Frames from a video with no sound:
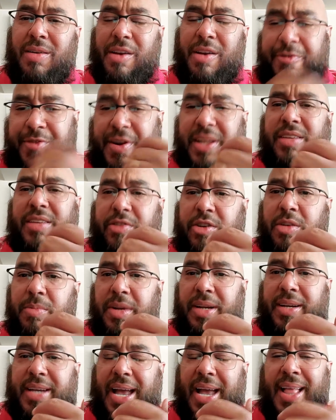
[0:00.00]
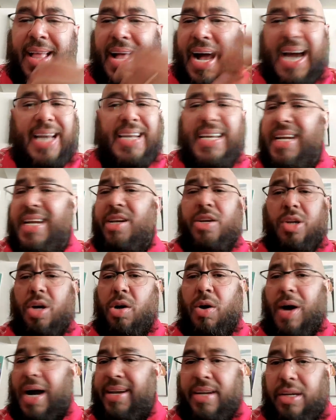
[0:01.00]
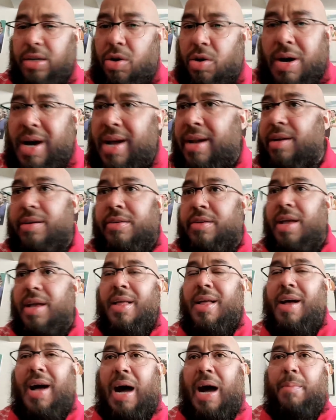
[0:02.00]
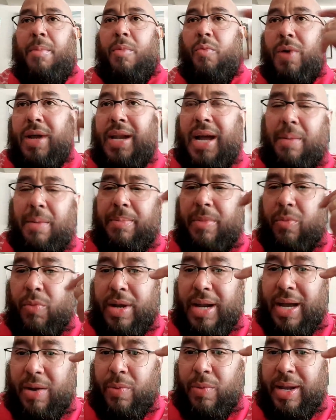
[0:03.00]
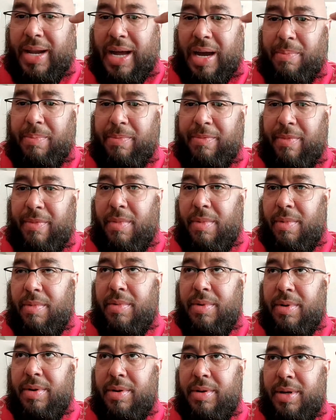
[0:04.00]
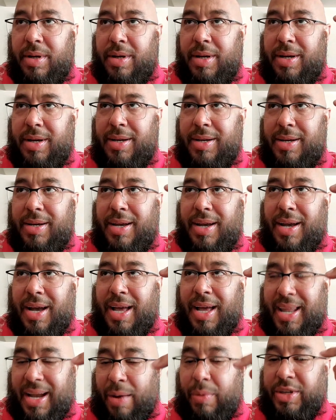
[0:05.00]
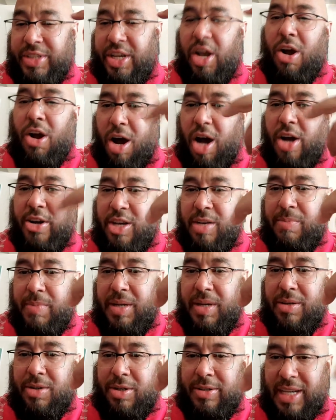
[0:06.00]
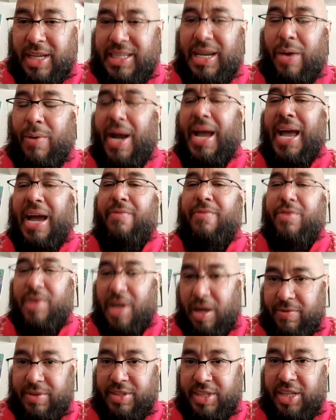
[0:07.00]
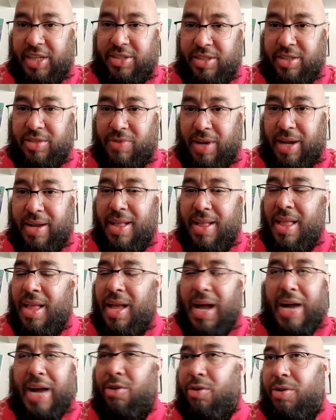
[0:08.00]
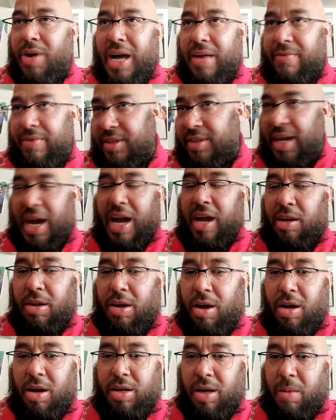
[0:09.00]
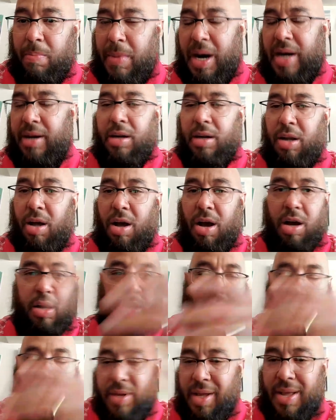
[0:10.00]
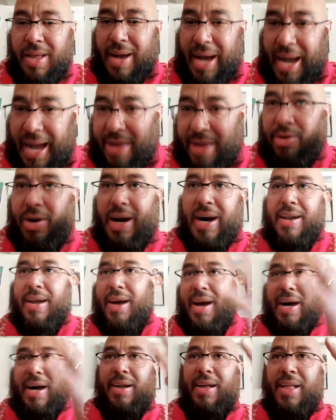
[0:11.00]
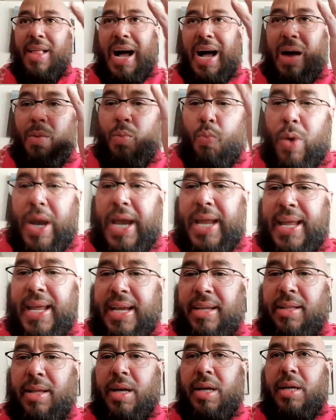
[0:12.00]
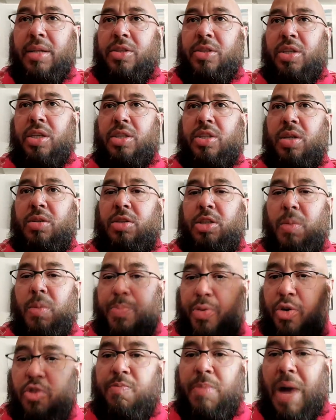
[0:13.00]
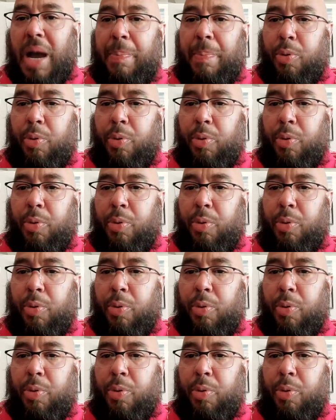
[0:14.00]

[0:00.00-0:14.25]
Effective communication. I didn't know how to. When I'm and I want to say argument because that's how I have conversations, right? I don't know how to have a dialogue, a monologue. I know how to. I'm waiting to prove my